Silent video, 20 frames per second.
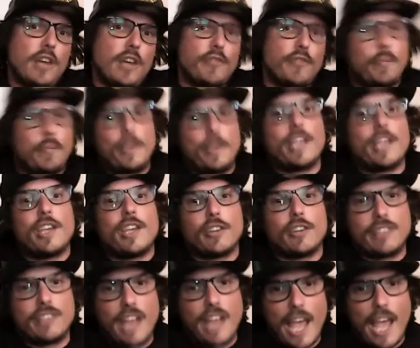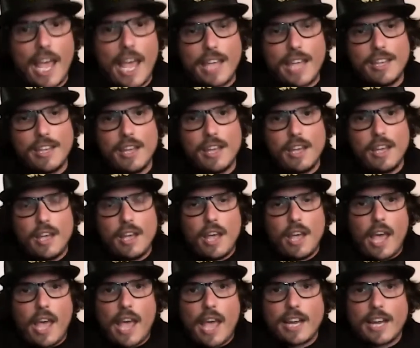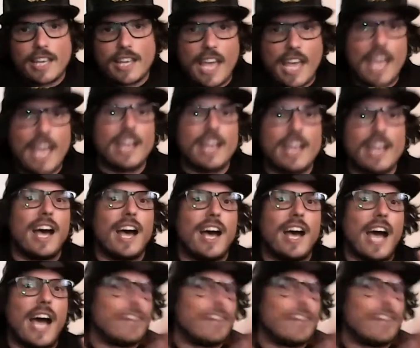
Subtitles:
for being here today. And again, I